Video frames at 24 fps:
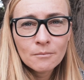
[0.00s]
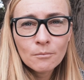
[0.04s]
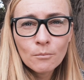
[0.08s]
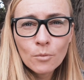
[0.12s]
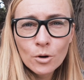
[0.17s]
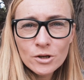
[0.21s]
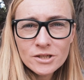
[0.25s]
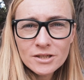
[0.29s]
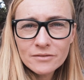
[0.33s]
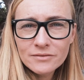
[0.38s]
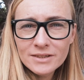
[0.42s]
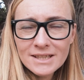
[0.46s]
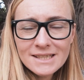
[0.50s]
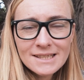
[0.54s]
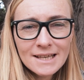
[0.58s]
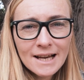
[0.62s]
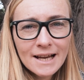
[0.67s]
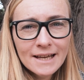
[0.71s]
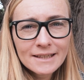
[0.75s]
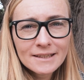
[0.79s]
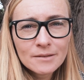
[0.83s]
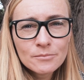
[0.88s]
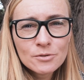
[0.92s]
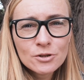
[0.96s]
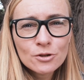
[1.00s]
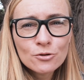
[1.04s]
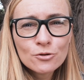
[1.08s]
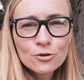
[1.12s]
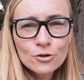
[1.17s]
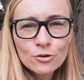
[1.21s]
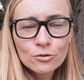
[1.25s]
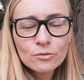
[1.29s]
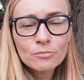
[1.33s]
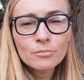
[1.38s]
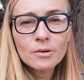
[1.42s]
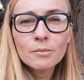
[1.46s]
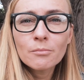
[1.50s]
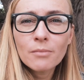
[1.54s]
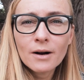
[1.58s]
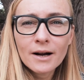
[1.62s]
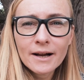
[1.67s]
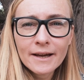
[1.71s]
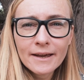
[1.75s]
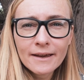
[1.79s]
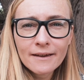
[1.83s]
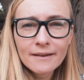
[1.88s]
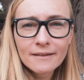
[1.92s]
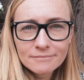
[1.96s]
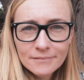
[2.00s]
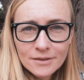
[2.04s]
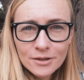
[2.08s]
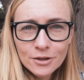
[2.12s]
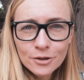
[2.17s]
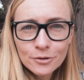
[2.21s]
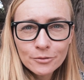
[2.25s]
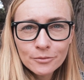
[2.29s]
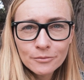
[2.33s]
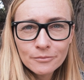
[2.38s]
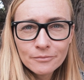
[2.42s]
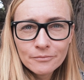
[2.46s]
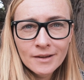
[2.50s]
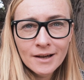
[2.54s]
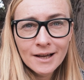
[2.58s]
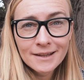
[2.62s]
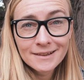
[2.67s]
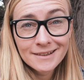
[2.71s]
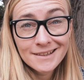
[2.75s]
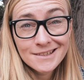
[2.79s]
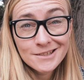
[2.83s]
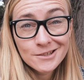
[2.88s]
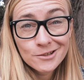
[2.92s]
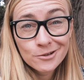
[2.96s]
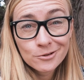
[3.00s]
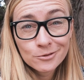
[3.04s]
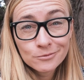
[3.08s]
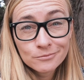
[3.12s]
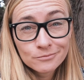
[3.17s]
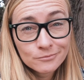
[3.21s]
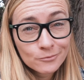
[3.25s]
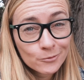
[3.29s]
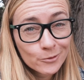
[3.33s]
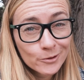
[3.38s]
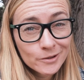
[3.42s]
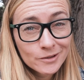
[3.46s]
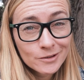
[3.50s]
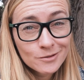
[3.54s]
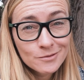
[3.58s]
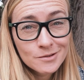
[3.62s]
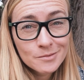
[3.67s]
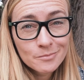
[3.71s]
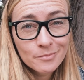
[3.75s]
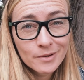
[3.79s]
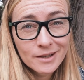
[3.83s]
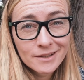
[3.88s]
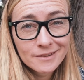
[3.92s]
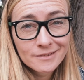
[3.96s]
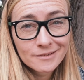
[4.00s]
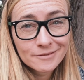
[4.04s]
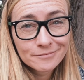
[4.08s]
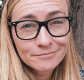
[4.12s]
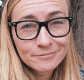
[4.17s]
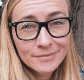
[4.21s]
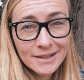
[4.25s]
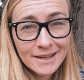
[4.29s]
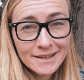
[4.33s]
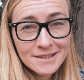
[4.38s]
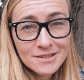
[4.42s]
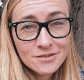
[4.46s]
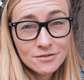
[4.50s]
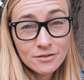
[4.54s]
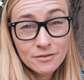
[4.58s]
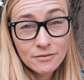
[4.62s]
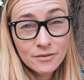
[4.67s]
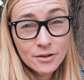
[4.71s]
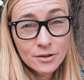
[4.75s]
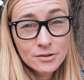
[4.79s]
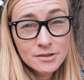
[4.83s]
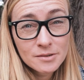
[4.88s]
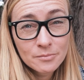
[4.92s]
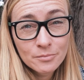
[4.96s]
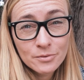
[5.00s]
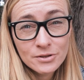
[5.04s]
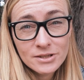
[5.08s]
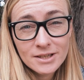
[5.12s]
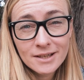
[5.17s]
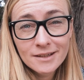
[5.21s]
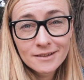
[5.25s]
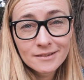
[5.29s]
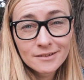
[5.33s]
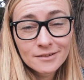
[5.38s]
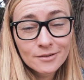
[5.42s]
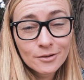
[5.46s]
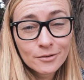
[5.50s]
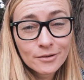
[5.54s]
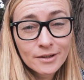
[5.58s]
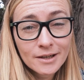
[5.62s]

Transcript: Most of these items you shouldn't be buying new unless you want to spend extra 30% on